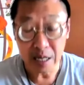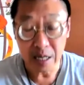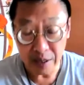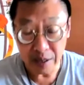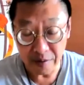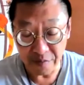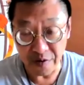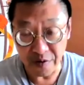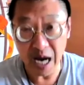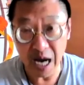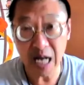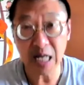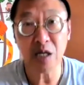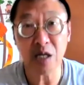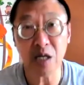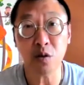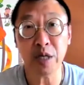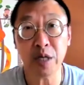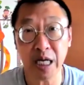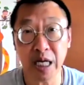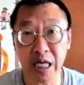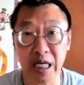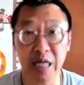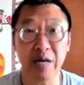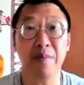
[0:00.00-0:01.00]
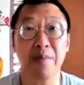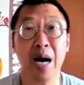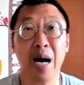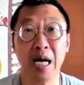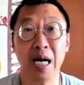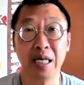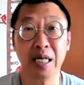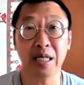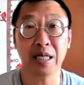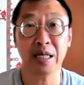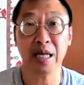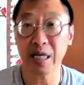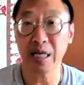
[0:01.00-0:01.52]
value in the
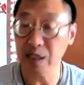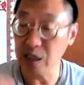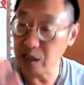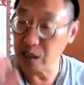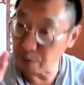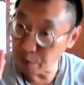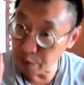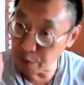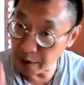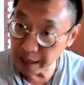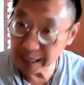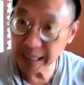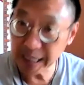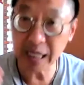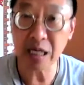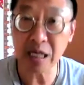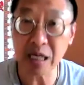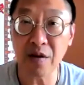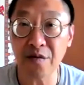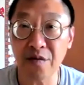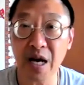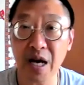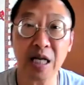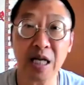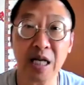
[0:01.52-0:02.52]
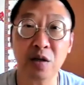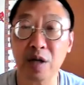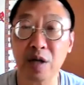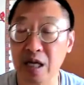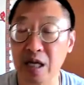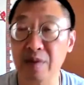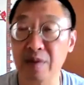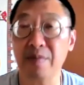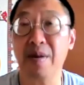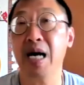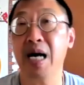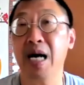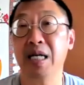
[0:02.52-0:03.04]
market, that's the practical value that the
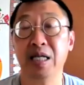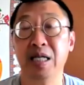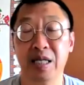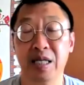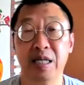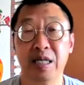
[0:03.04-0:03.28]
market,